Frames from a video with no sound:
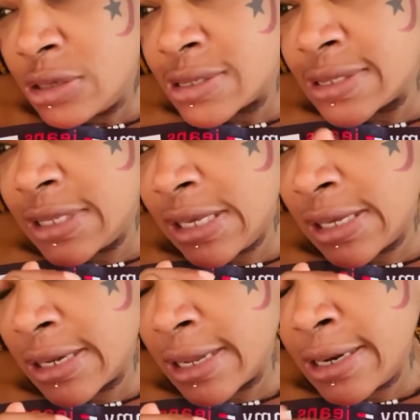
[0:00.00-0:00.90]
You
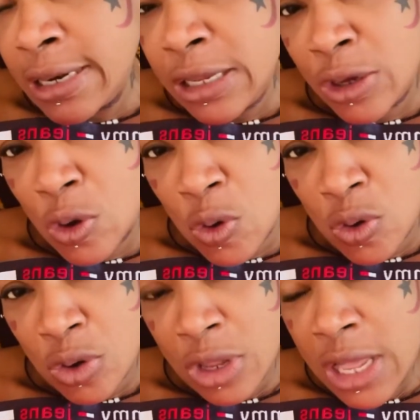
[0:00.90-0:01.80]
steal
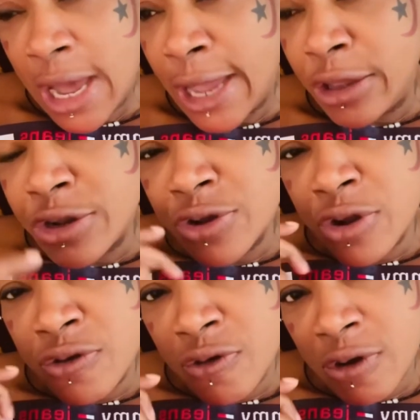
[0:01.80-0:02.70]
Nico and you
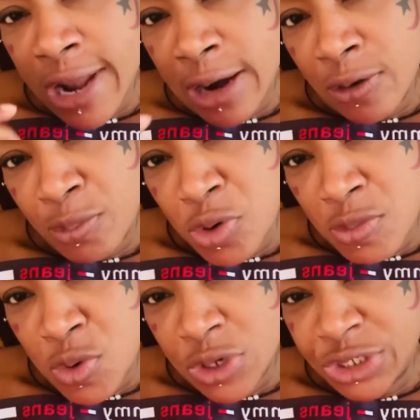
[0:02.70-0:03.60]
turn around and look
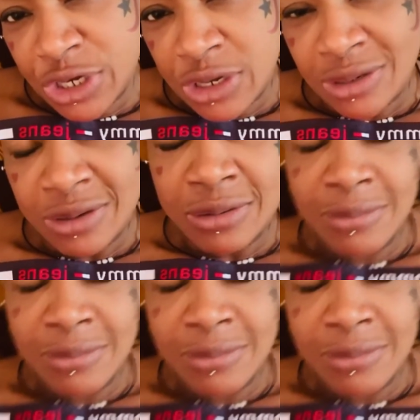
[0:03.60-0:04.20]
promotion.